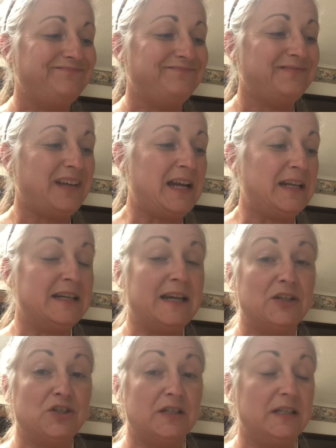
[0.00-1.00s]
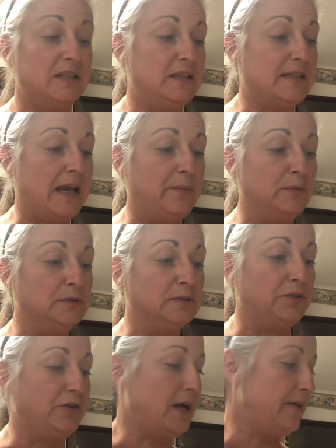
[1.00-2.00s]
had a connection to get these apples.
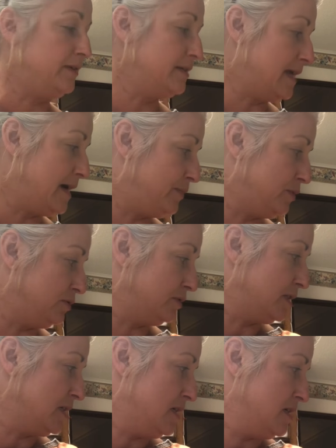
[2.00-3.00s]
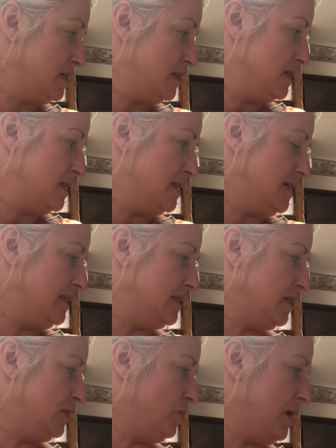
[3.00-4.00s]
So I got these apples. It's
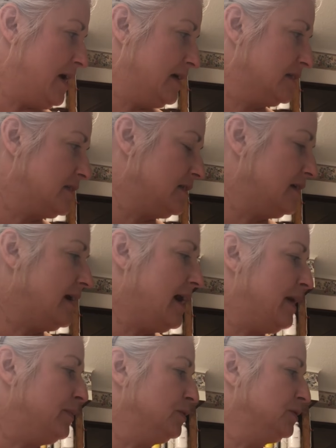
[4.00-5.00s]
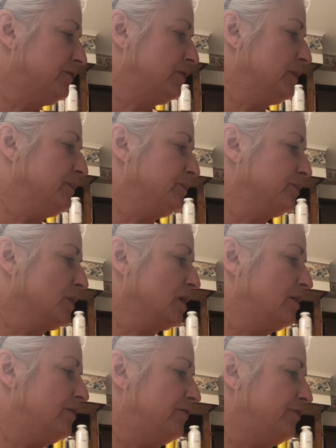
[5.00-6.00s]
unwaxed apples from
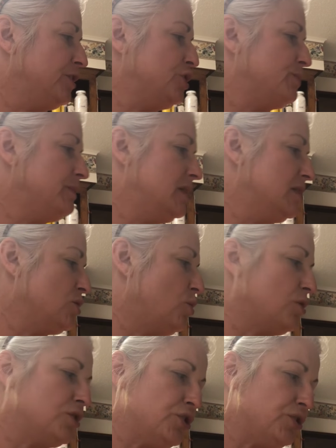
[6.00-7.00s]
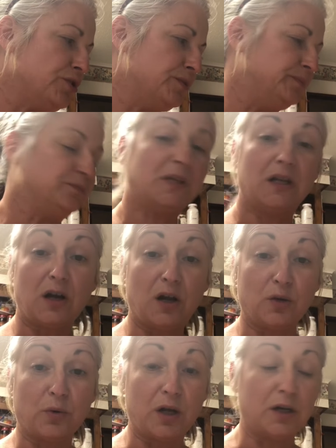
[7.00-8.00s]
Frischman's Orchard in
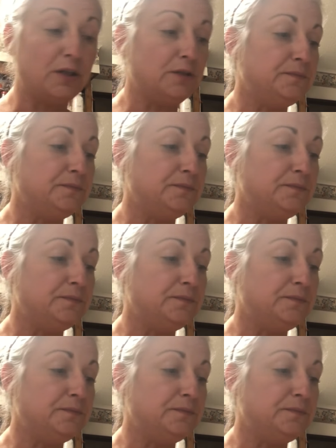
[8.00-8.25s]
Colorado.